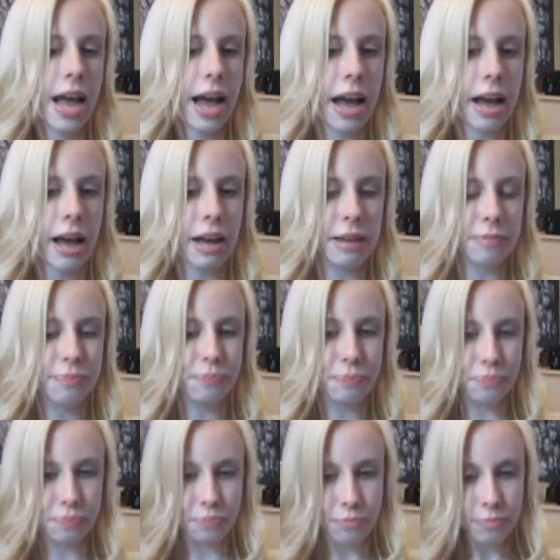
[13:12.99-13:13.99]

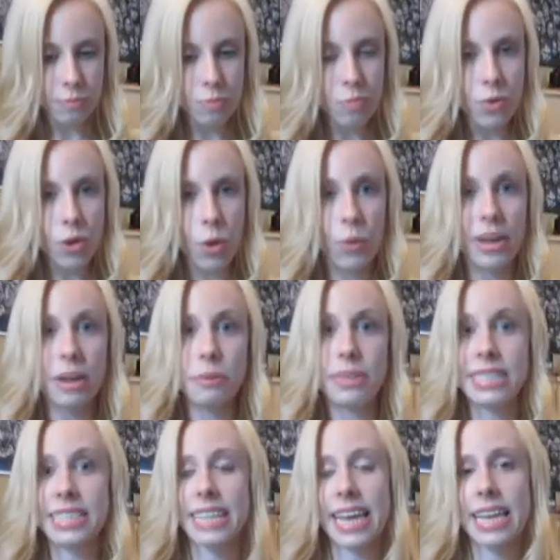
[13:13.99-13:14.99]
When it
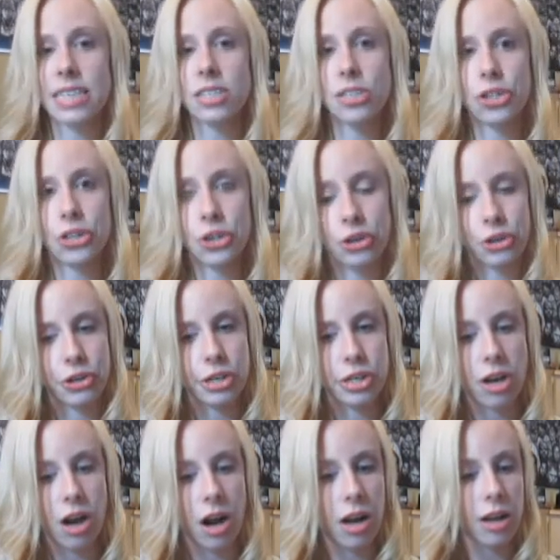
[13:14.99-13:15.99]
was Sei's turn to
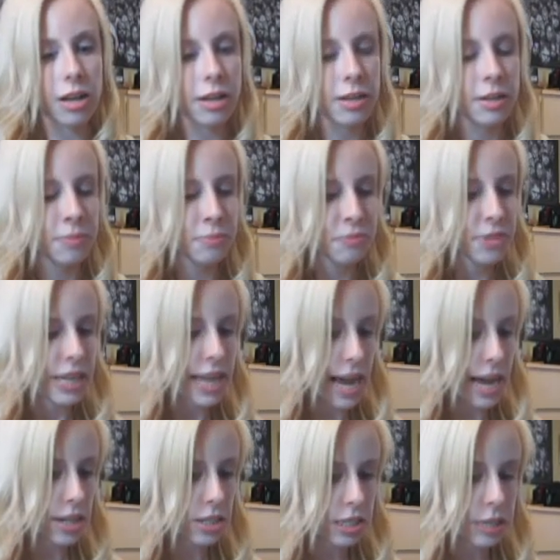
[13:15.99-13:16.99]
talk, he
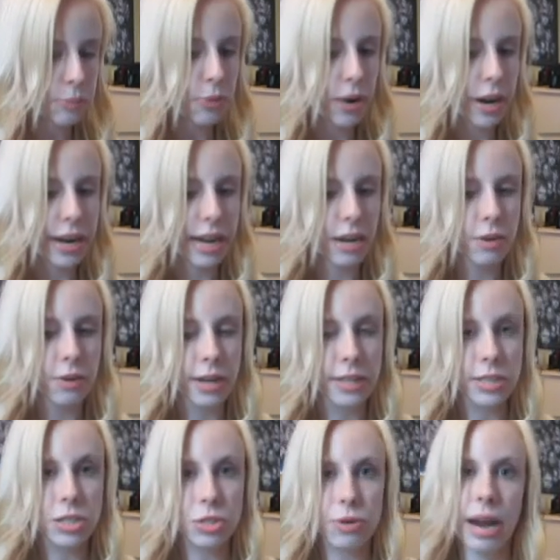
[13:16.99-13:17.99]
actually brought out a
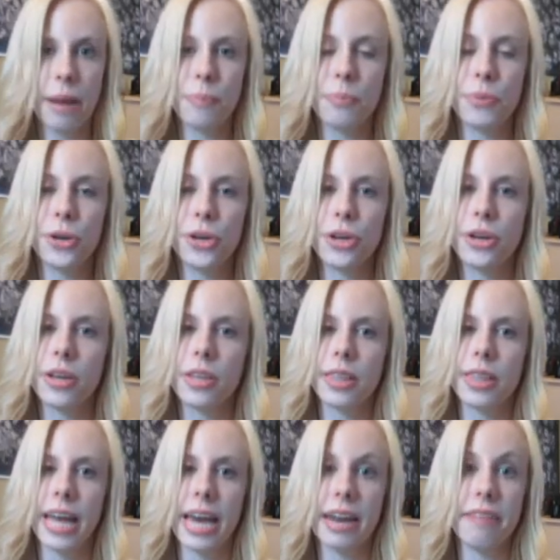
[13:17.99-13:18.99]
scrapbook
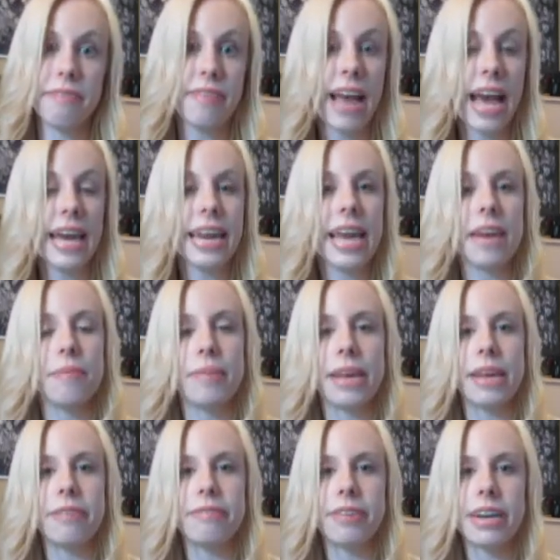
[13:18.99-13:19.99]
that a fan had
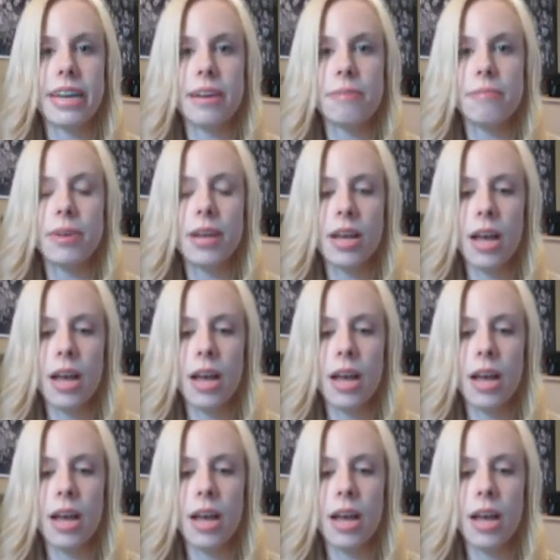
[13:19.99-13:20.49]
made for him